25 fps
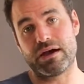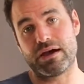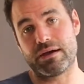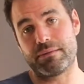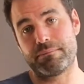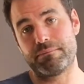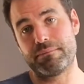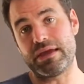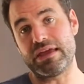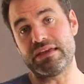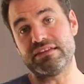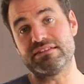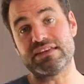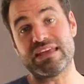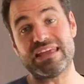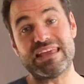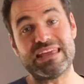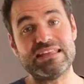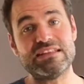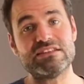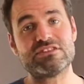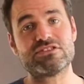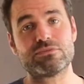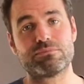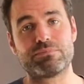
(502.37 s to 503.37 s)
made
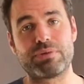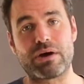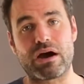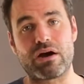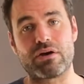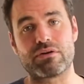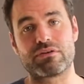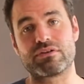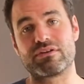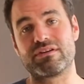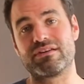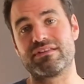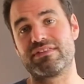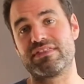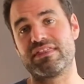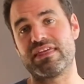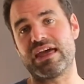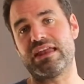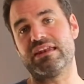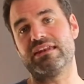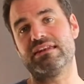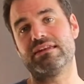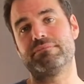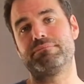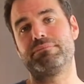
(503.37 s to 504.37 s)
into powder,
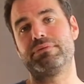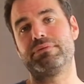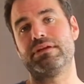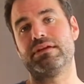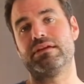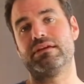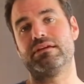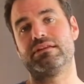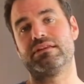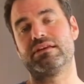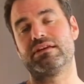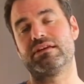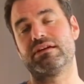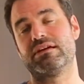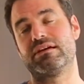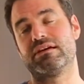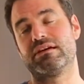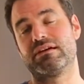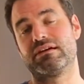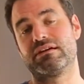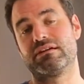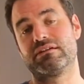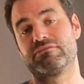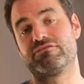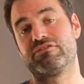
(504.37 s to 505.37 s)
then
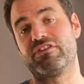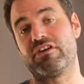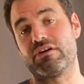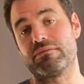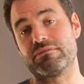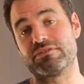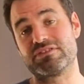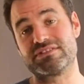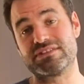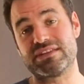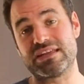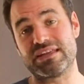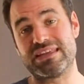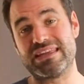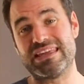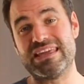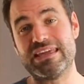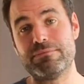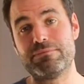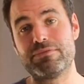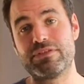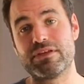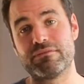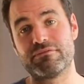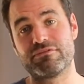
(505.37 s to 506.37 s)
the farmers, they
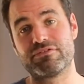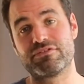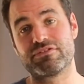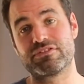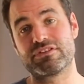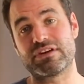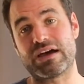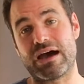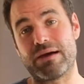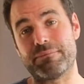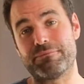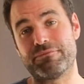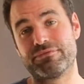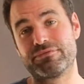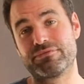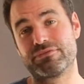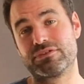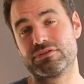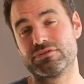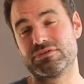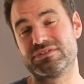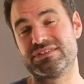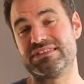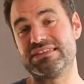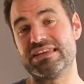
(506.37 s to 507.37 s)
keep them for up
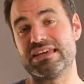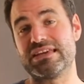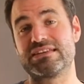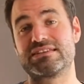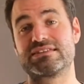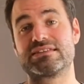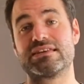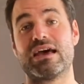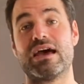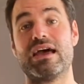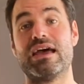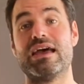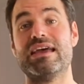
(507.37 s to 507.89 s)
to 6,